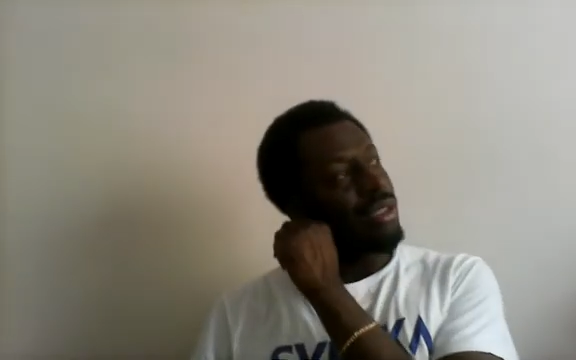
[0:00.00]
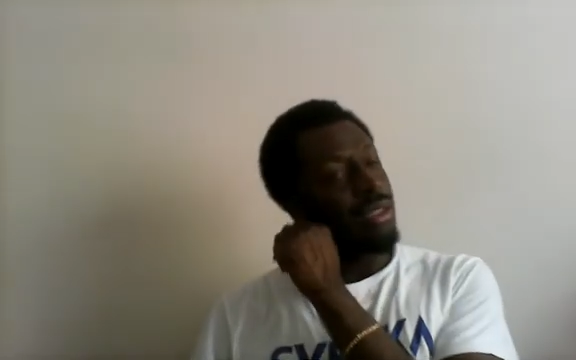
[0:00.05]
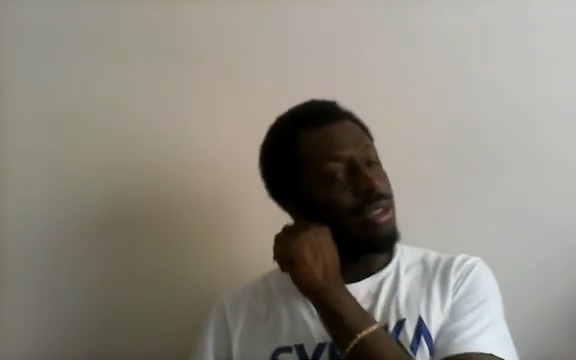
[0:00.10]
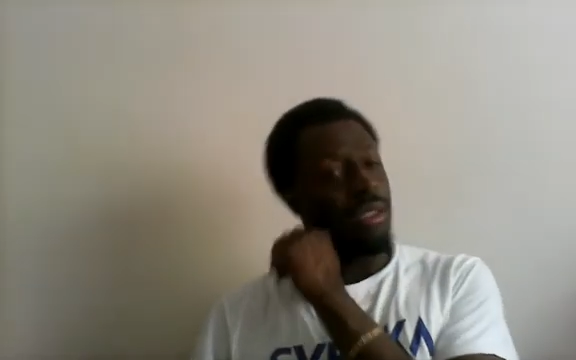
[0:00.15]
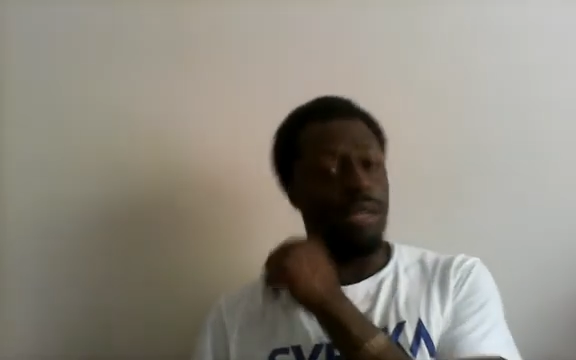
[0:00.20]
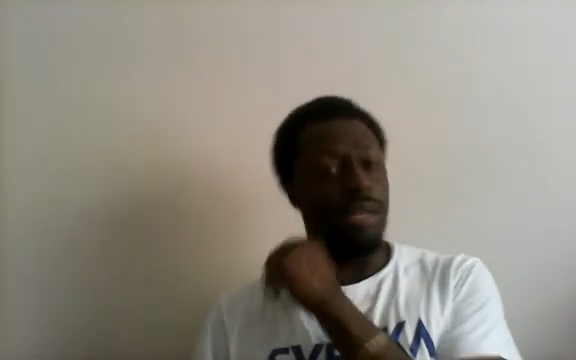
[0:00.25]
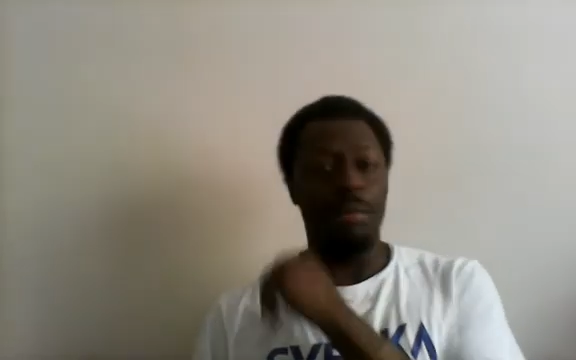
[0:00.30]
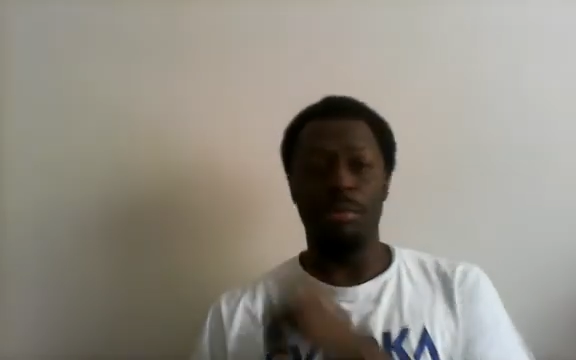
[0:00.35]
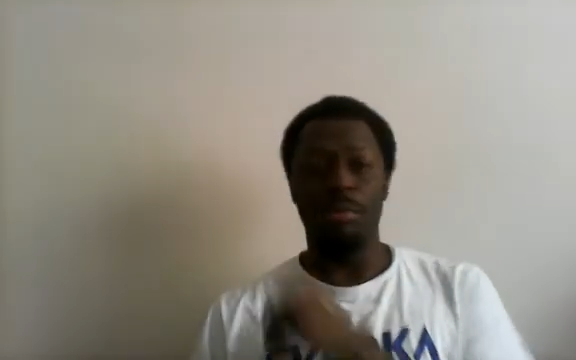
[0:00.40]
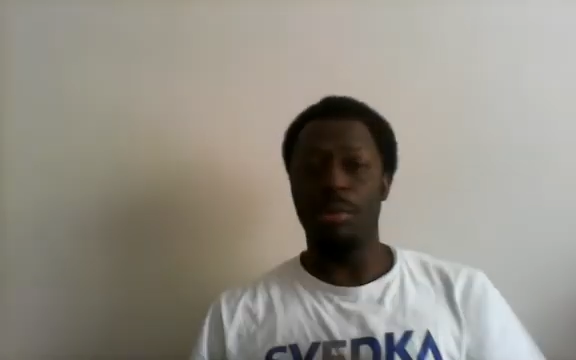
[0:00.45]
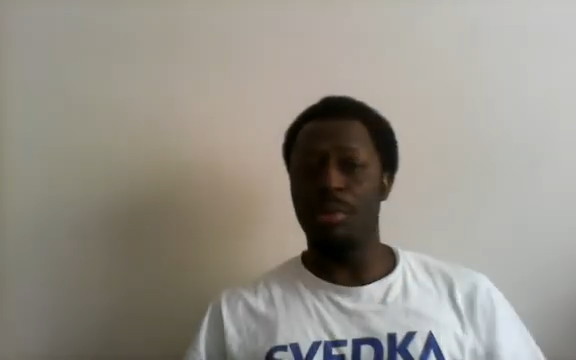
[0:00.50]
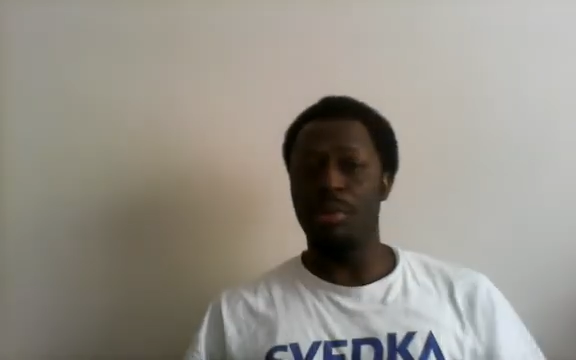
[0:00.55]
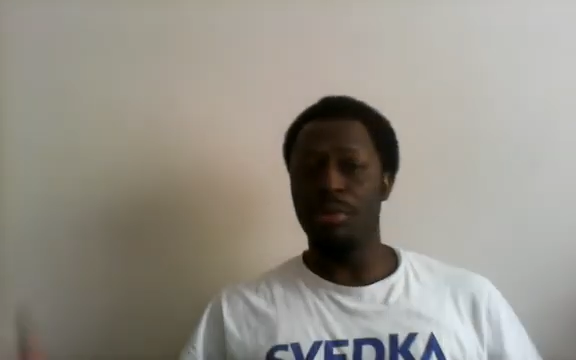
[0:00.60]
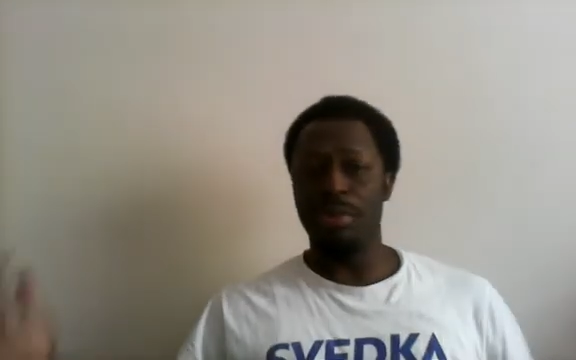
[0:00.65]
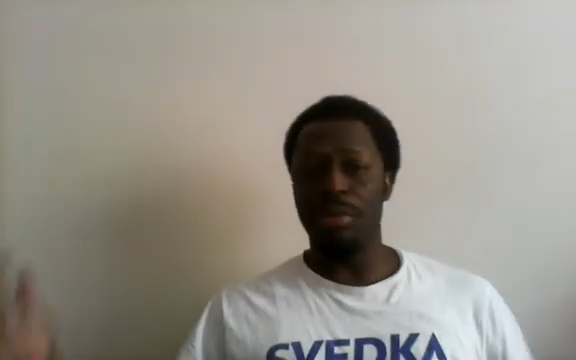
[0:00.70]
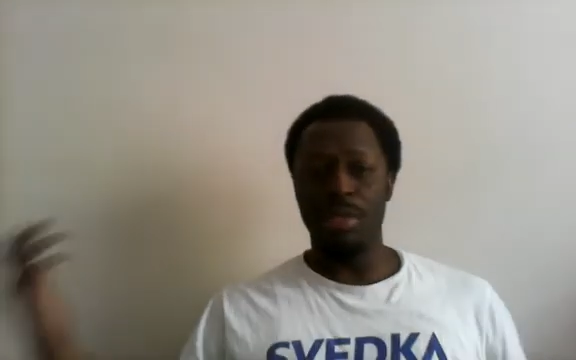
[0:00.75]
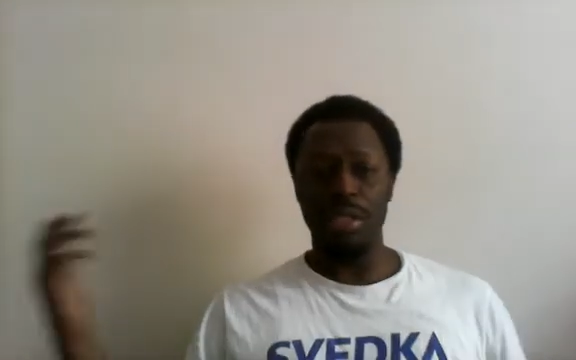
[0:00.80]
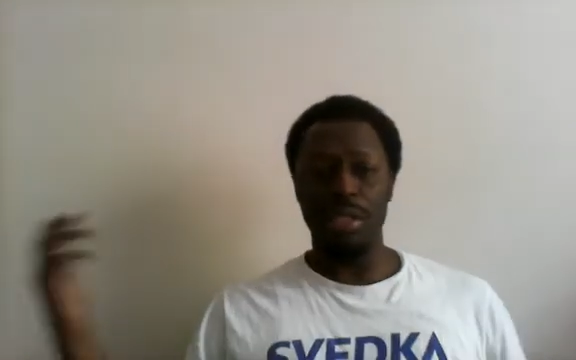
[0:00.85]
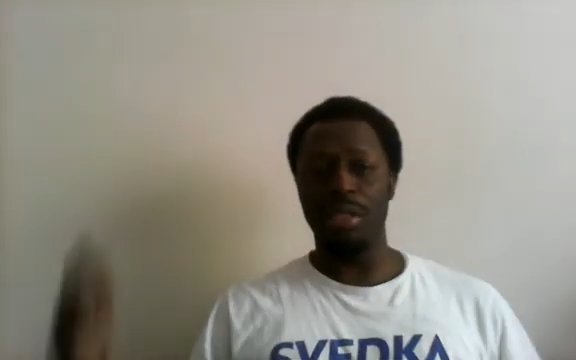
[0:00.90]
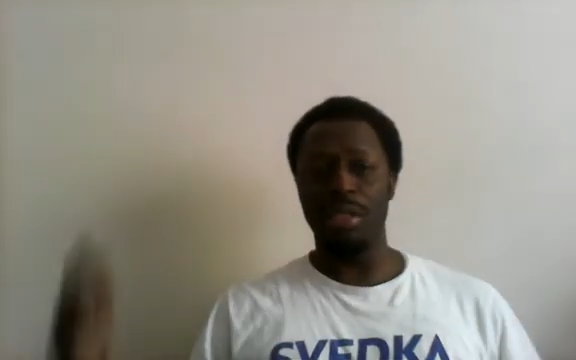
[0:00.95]
some
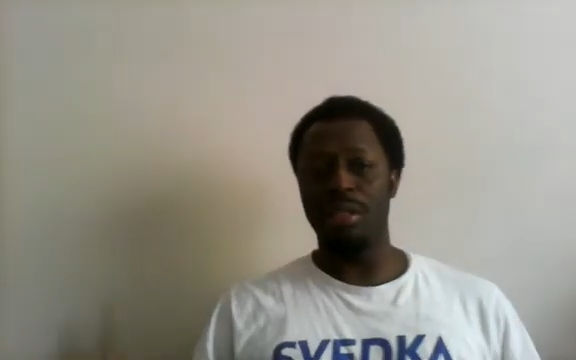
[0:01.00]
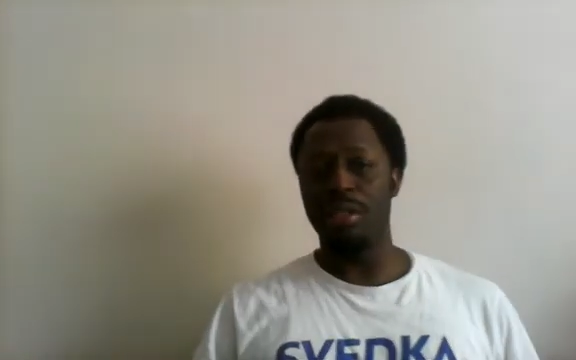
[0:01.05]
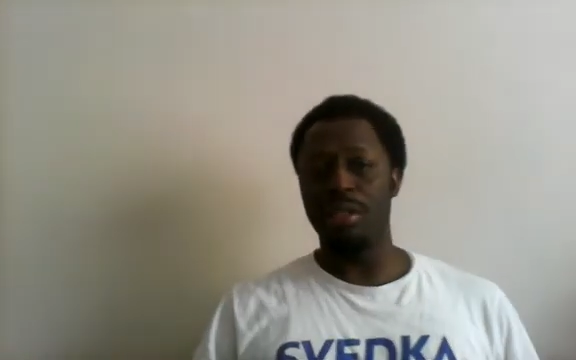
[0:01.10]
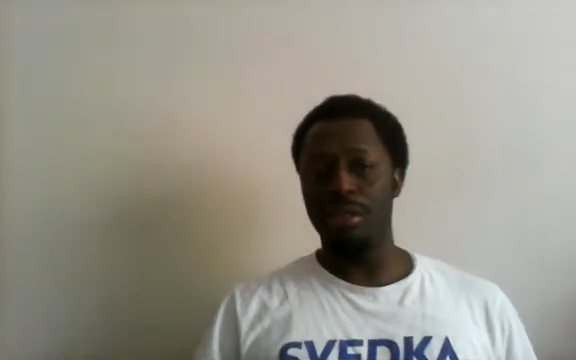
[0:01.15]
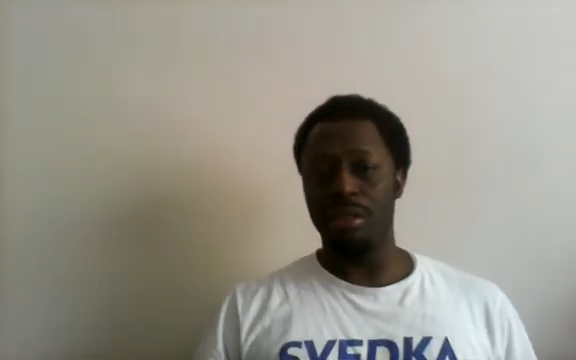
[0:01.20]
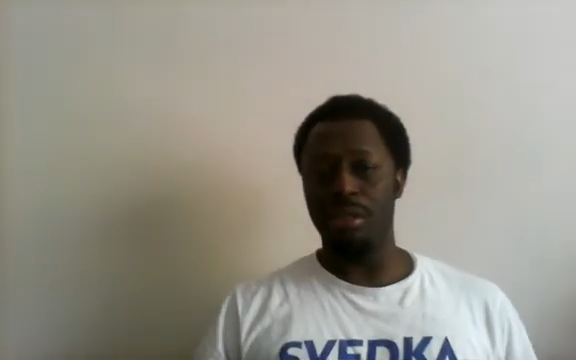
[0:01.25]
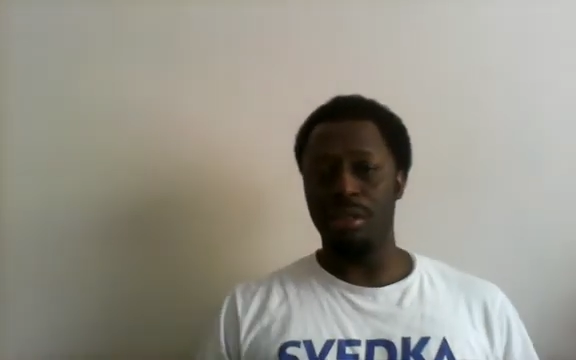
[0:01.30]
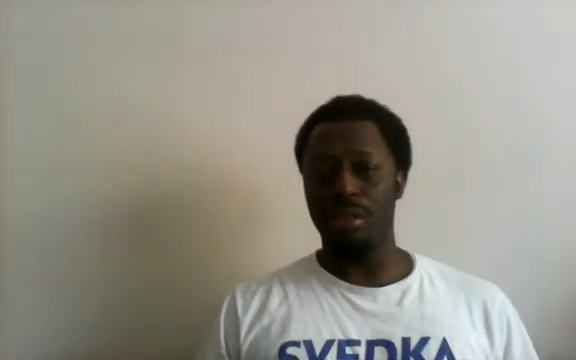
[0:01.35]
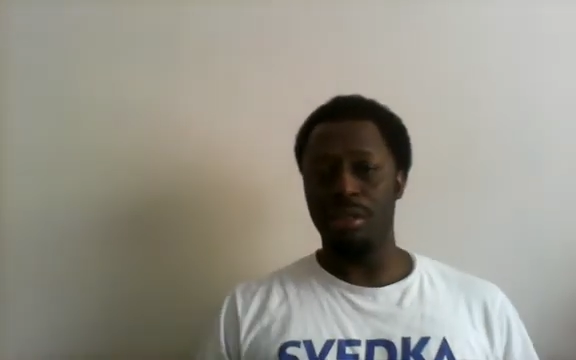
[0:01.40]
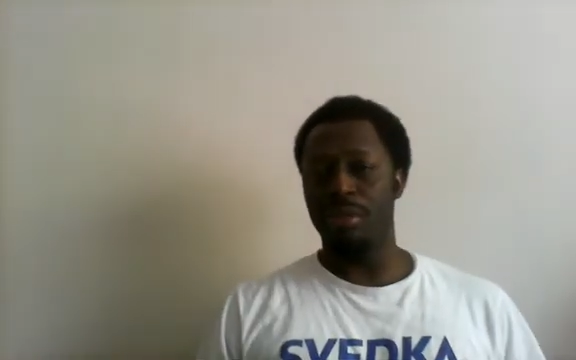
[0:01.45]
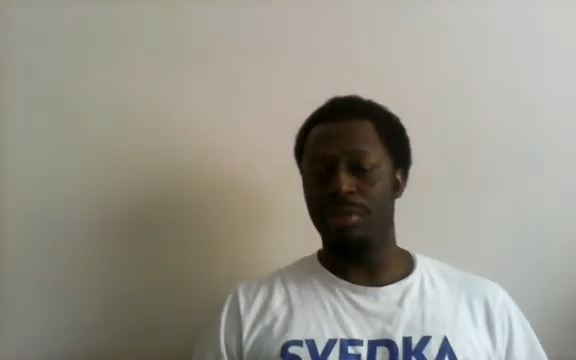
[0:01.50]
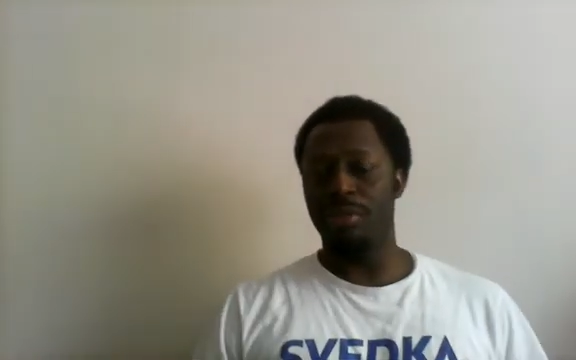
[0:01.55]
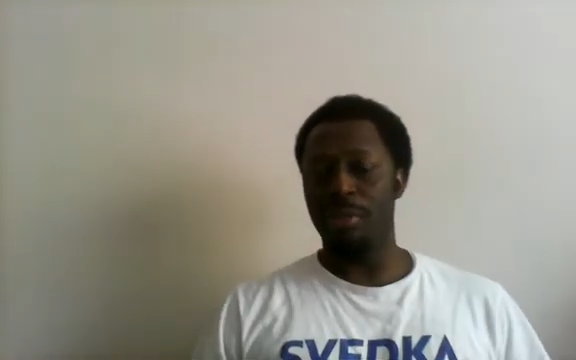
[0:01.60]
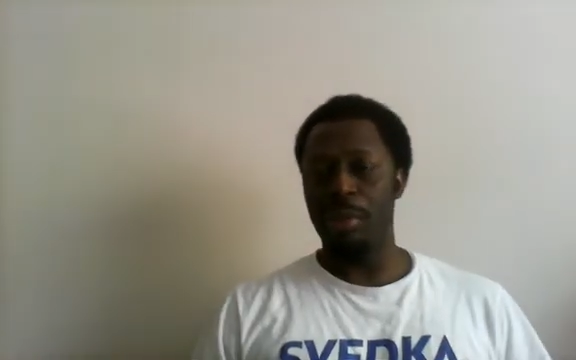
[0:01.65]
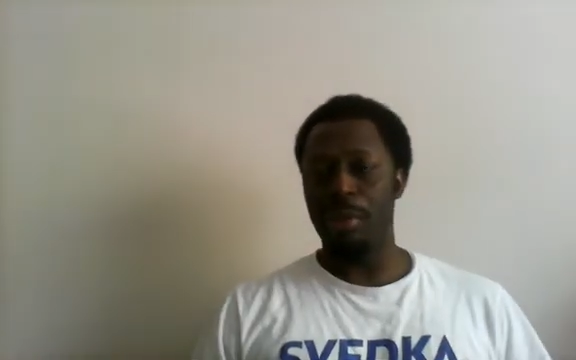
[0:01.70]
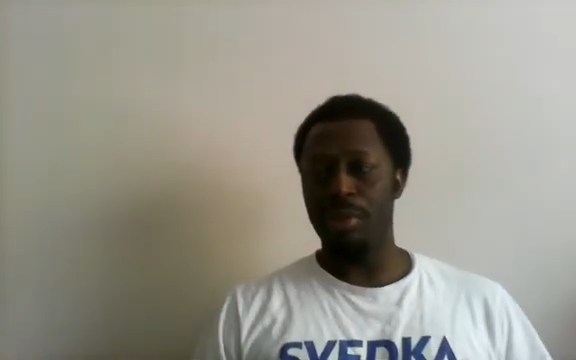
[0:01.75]
overseas